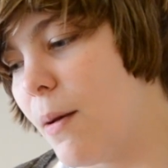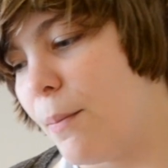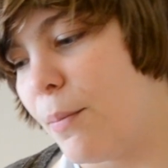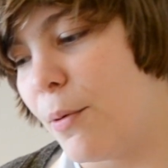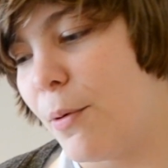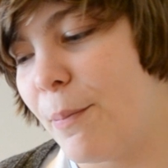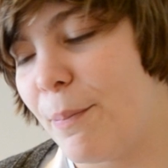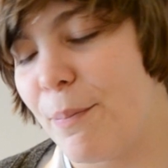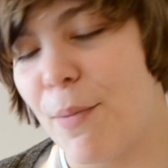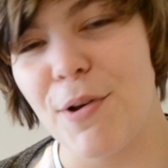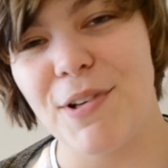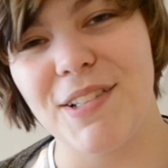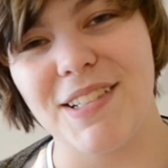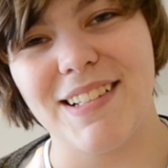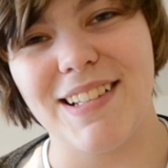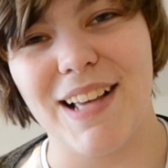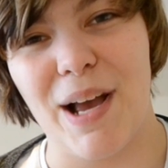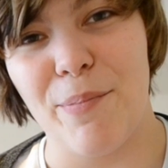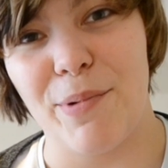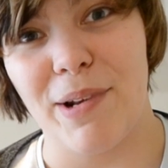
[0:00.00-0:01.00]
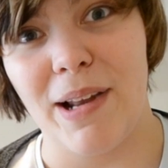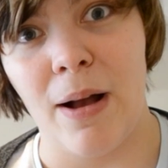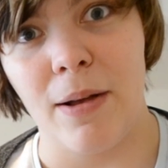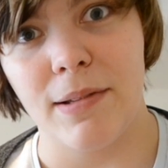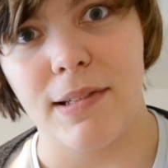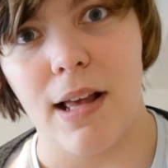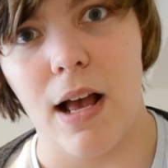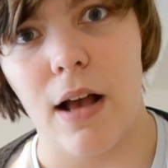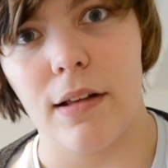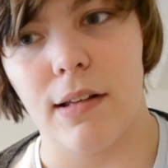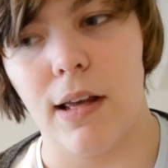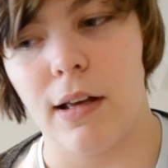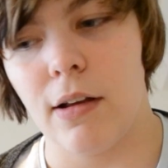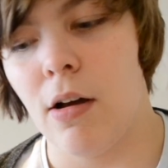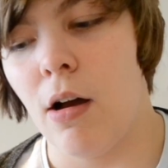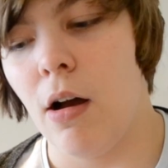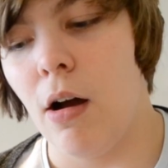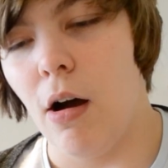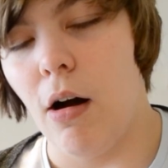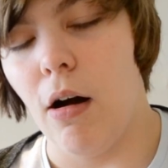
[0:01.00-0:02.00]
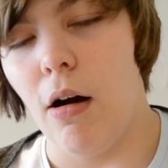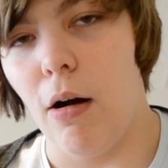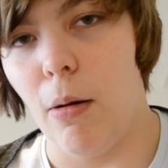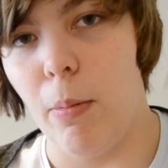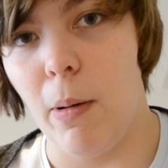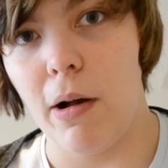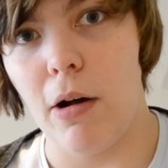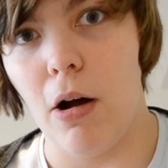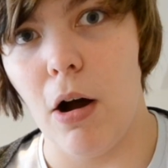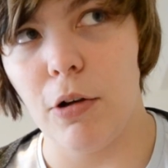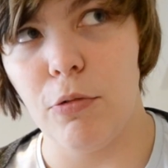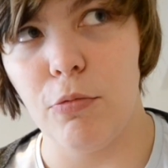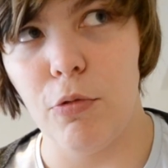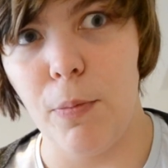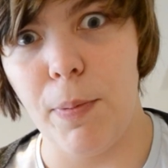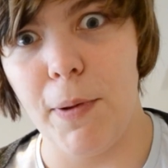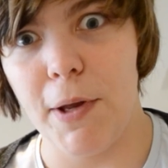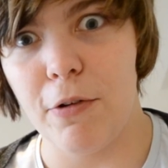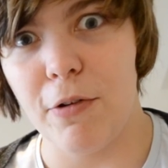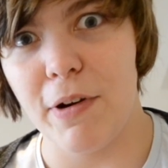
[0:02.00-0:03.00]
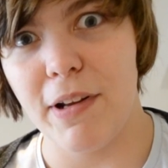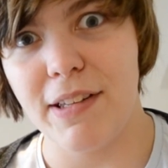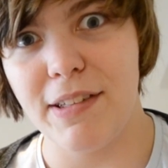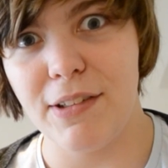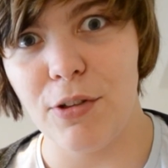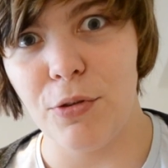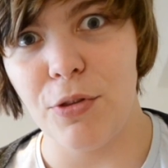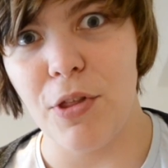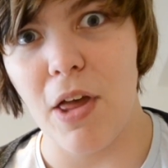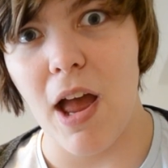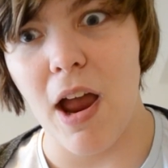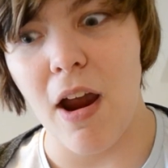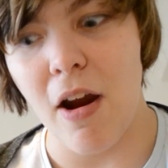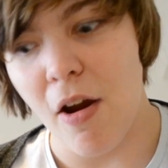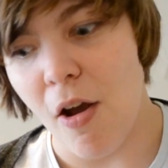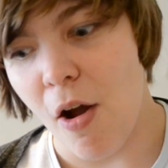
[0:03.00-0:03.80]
Well, most of the time when I was there, I was like, oh my god, Rupert Grint stood there.